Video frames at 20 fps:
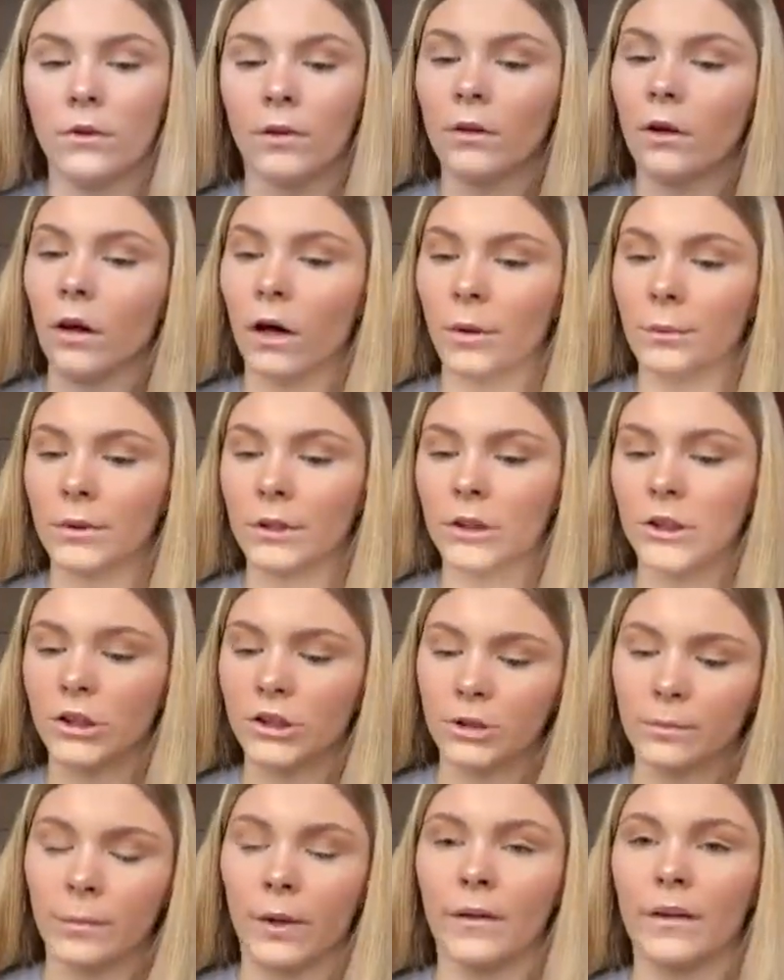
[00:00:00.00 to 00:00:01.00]
I would literally just
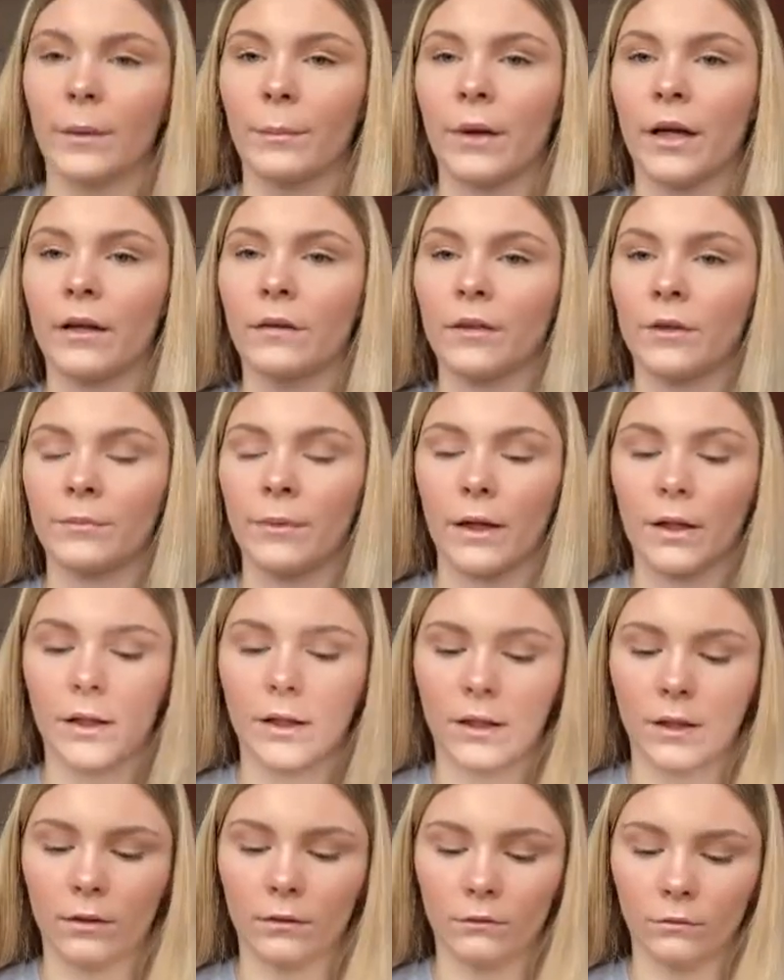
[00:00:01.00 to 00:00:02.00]
buy this palette
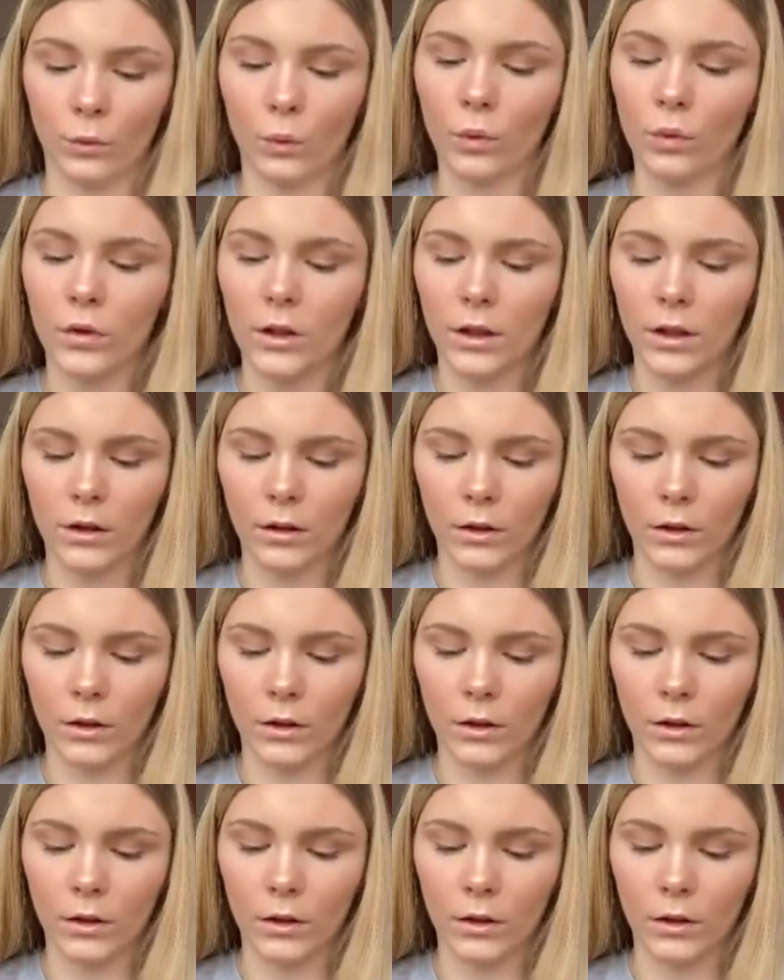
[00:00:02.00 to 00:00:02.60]
again for the